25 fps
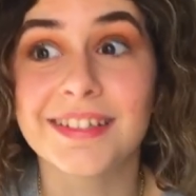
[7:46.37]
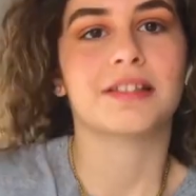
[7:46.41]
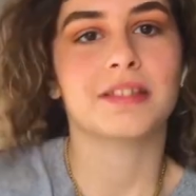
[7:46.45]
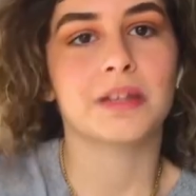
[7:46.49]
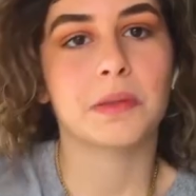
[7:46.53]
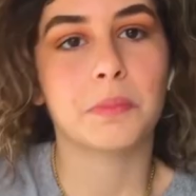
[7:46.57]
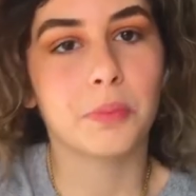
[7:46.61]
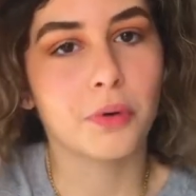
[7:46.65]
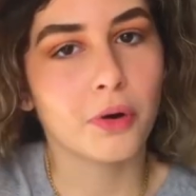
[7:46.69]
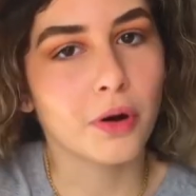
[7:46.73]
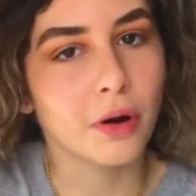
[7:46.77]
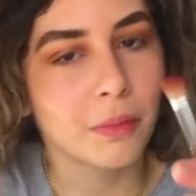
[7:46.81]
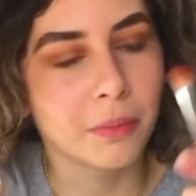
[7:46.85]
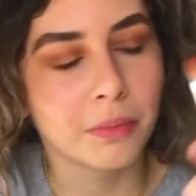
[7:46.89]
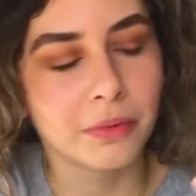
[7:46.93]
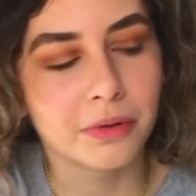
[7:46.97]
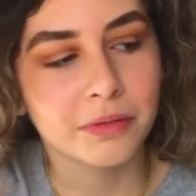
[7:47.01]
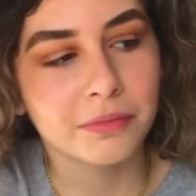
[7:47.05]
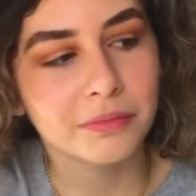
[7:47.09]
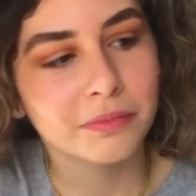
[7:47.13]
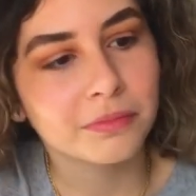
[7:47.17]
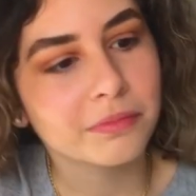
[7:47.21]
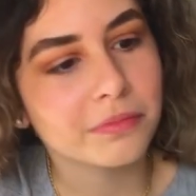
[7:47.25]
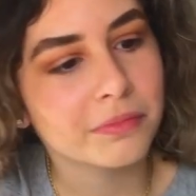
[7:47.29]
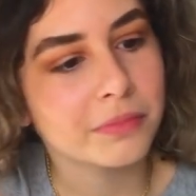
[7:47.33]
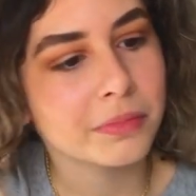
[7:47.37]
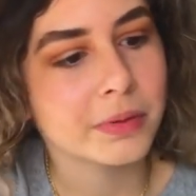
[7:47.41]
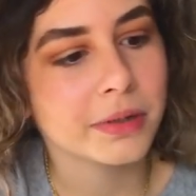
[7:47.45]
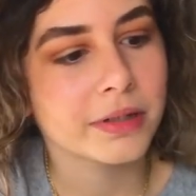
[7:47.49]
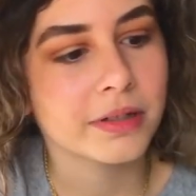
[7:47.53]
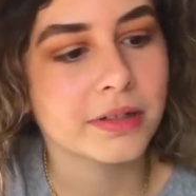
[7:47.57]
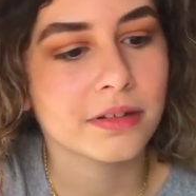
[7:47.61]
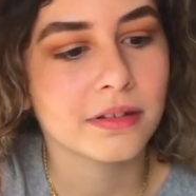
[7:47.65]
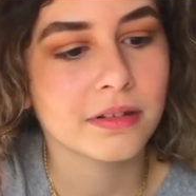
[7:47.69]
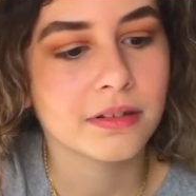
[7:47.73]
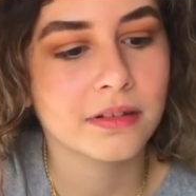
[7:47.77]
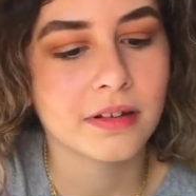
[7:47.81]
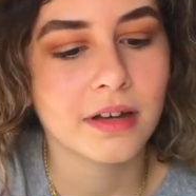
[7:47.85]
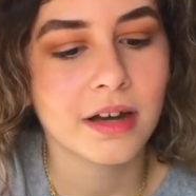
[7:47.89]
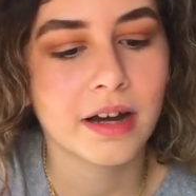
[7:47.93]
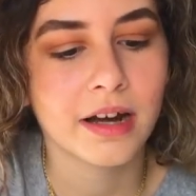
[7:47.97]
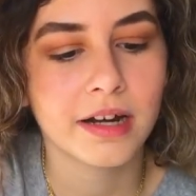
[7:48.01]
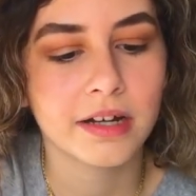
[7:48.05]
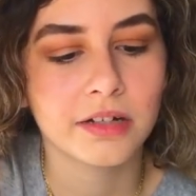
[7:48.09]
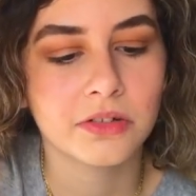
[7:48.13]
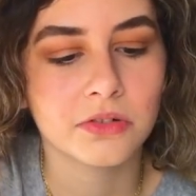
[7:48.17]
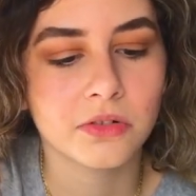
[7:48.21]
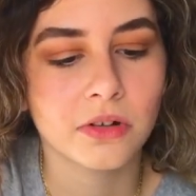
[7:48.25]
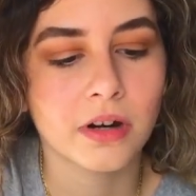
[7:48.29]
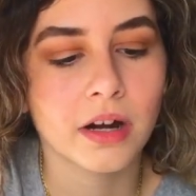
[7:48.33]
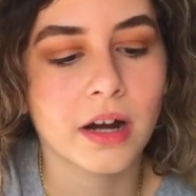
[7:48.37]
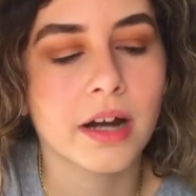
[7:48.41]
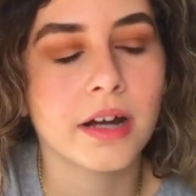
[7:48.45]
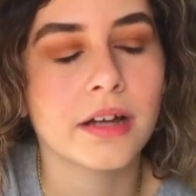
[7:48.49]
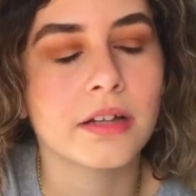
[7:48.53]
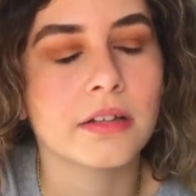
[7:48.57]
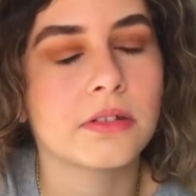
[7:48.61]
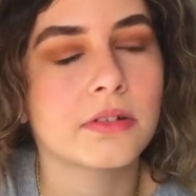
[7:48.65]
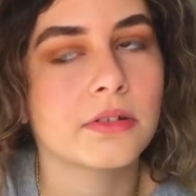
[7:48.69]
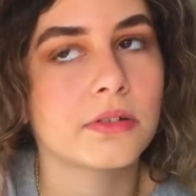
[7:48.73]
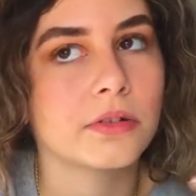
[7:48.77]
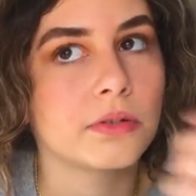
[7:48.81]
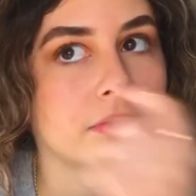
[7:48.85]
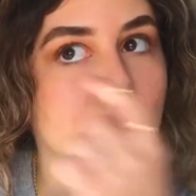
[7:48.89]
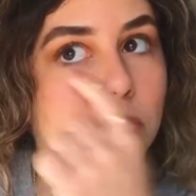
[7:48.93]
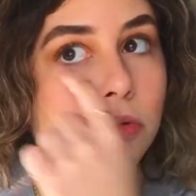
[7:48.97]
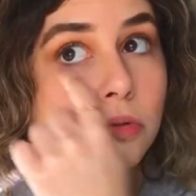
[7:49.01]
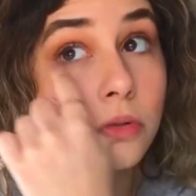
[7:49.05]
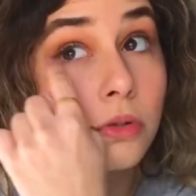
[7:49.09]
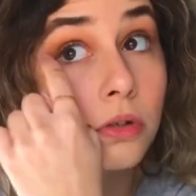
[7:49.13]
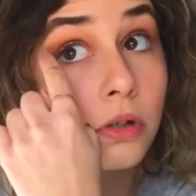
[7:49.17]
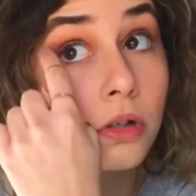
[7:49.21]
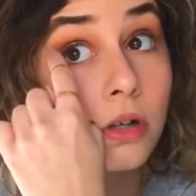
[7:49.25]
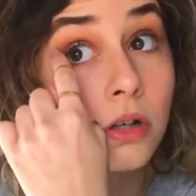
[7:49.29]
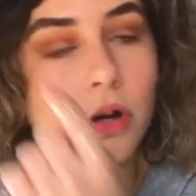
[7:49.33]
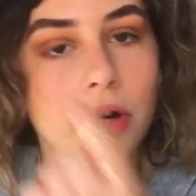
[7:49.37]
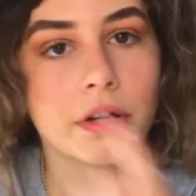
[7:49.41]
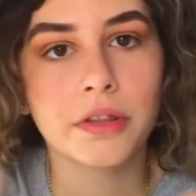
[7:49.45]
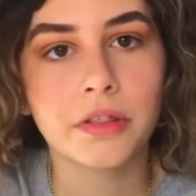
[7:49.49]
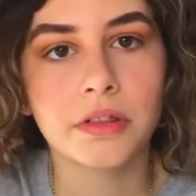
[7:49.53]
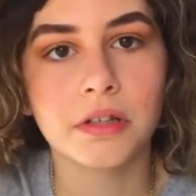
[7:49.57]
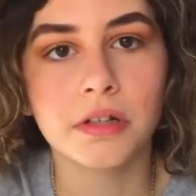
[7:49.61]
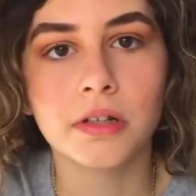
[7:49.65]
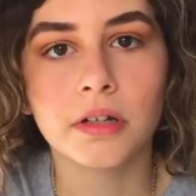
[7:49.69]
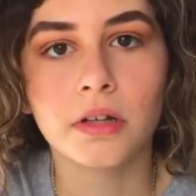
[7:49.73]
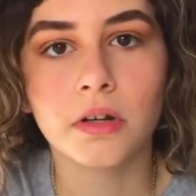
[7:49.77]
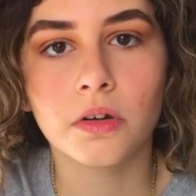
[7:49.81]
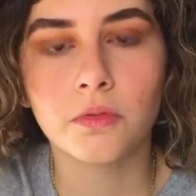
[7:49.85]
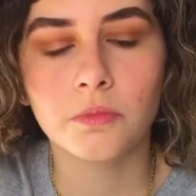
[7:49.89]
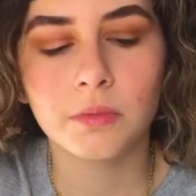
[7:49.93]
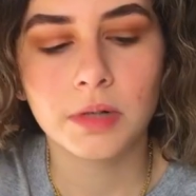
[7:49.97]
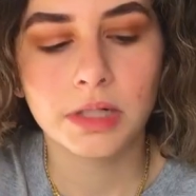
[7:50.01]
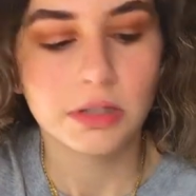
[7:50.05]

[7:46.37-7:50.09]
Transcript: That's a problem, but I try to not think of